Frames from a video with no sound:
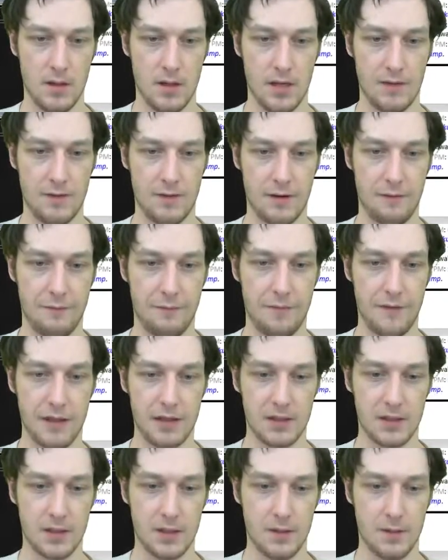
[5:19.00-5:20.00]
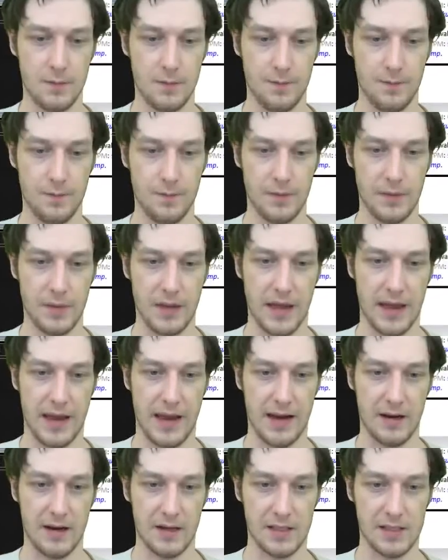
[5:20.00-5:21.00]
if I victim
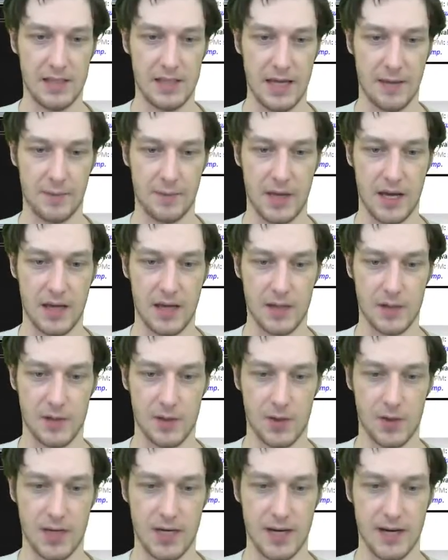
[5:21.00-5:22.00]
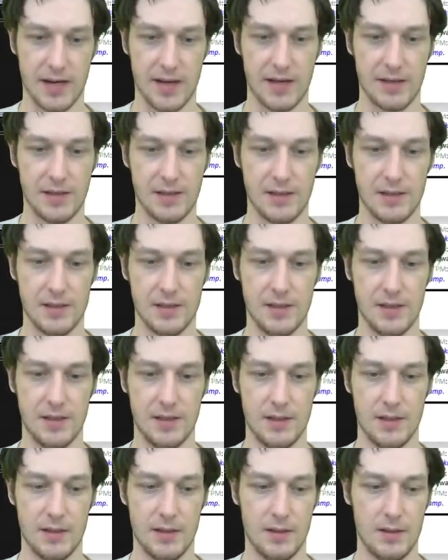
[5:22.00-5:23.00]
and a Snapcaster dies,
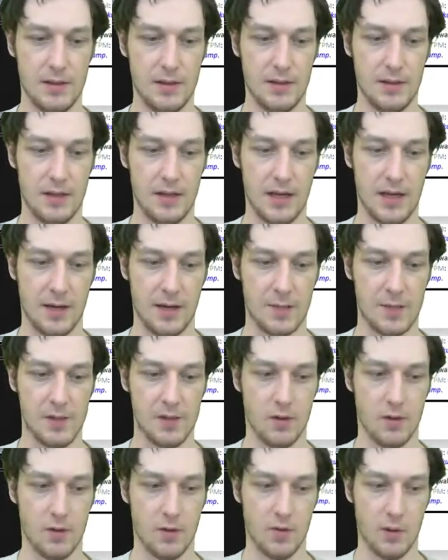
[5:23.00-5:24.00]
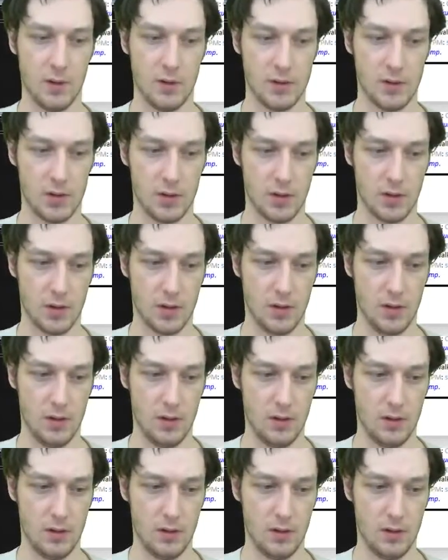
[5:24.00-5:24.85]
yeah, I'm still one short